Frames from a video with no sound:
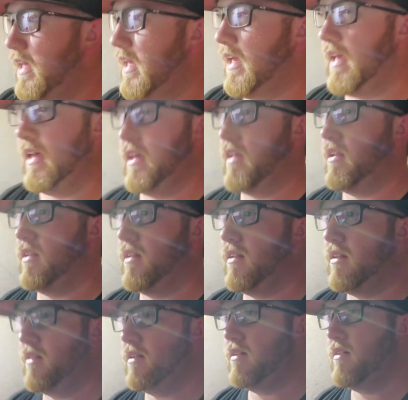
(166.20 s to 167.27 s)
and
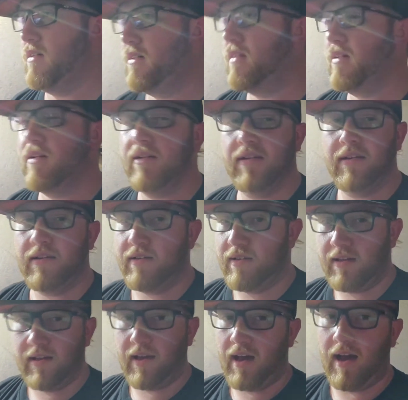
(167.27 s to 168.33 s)

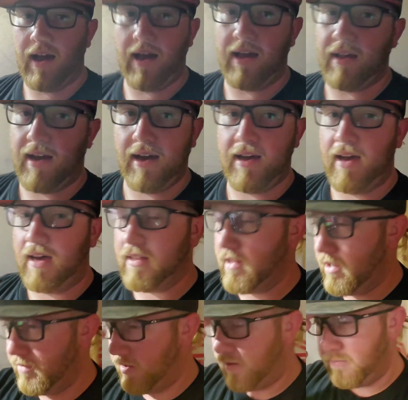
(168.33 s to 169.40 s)
I
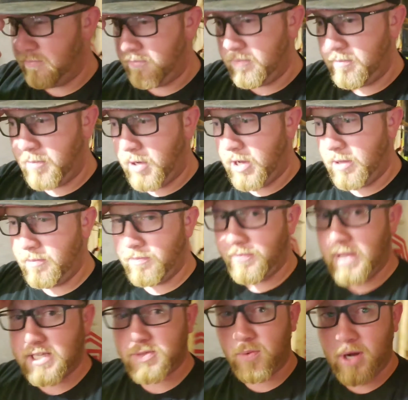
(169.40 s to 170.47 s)
love it. But
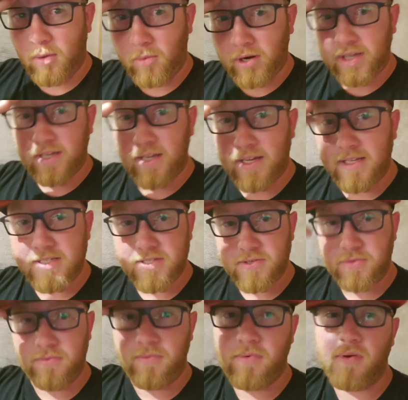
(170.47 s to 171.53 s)
that's what I want to get
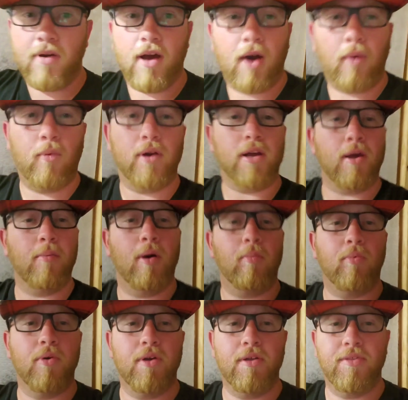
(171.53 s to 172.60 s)
into. I want to come up
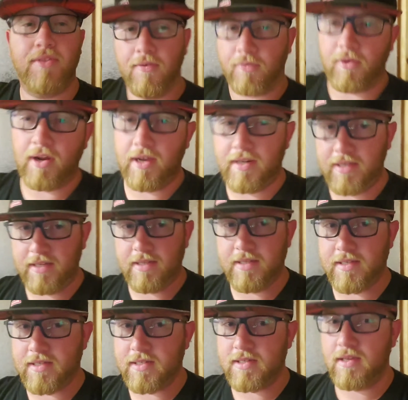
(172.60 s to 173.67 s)
with different
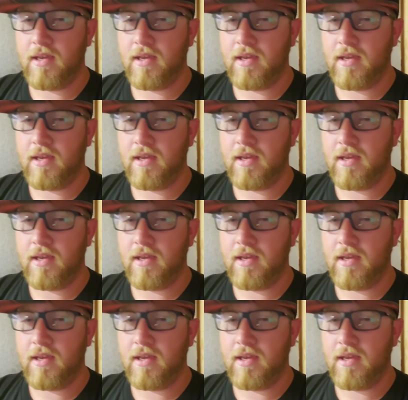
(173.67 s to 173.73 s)
ideas.